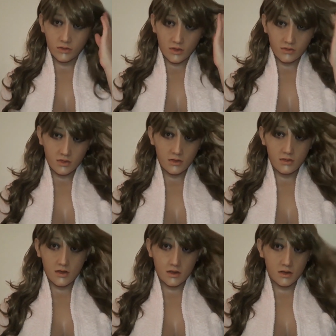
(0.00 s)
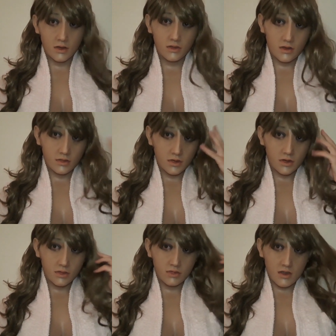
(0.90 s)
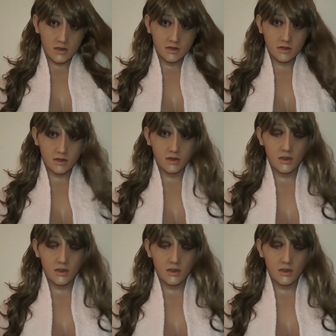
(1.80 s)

female rubber mask.